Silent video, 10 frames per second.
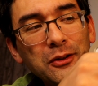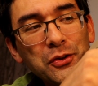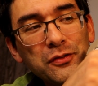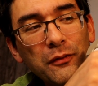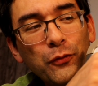it
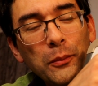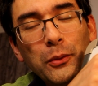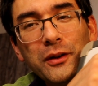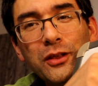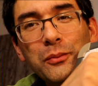goes from
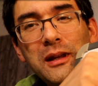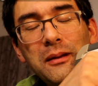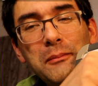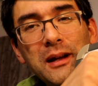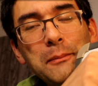
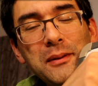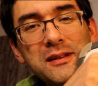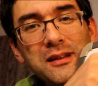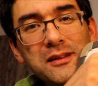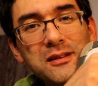4.3
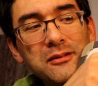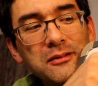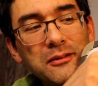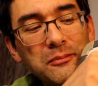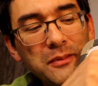megapixels
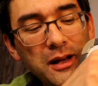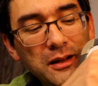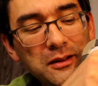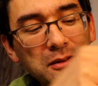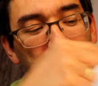
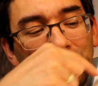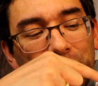at